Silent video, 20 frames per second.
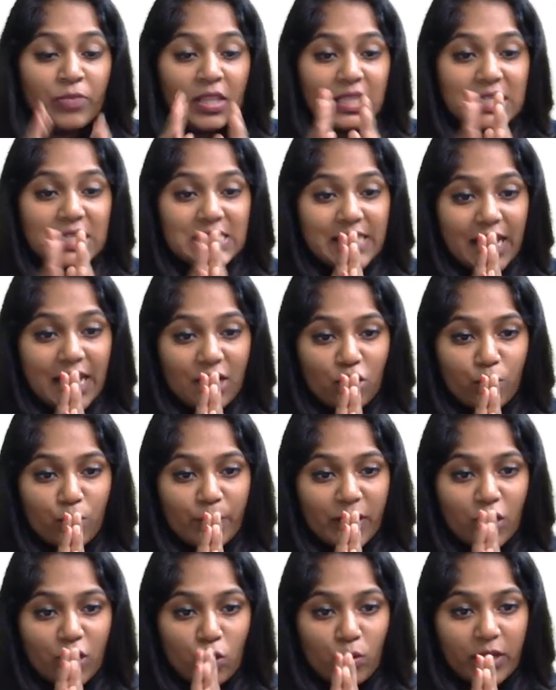This 10
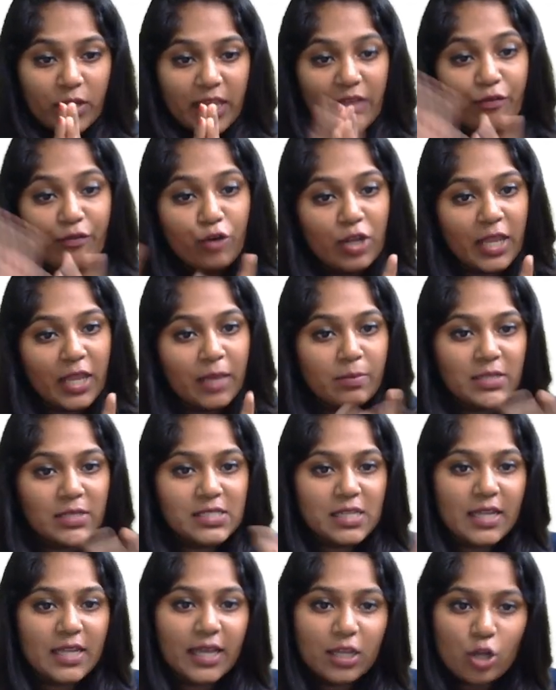rupee cookie, for him, it's
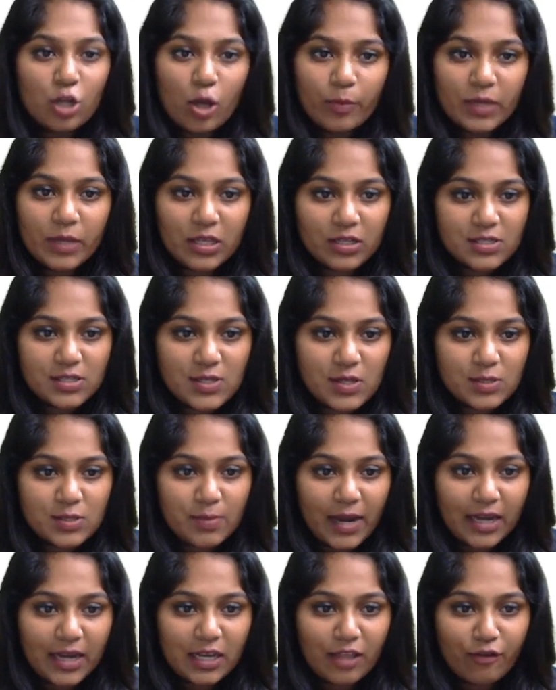an economic resource
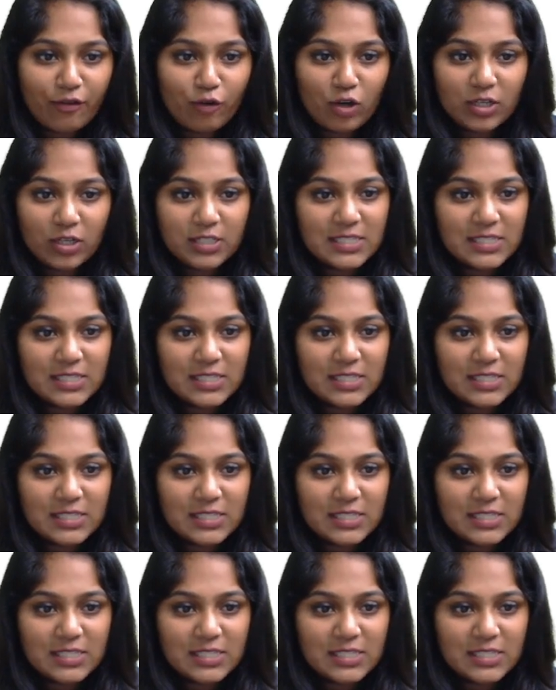by default.